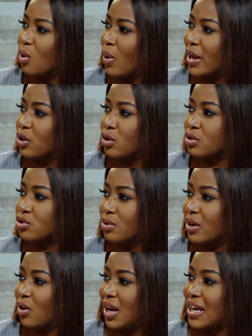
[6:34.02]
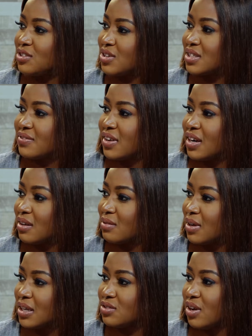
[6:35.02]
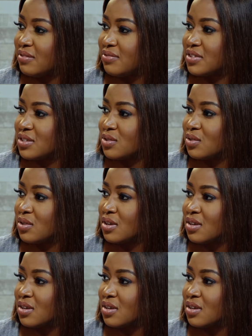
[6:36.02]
well, why you could do an online transfer now. Why do you have physical?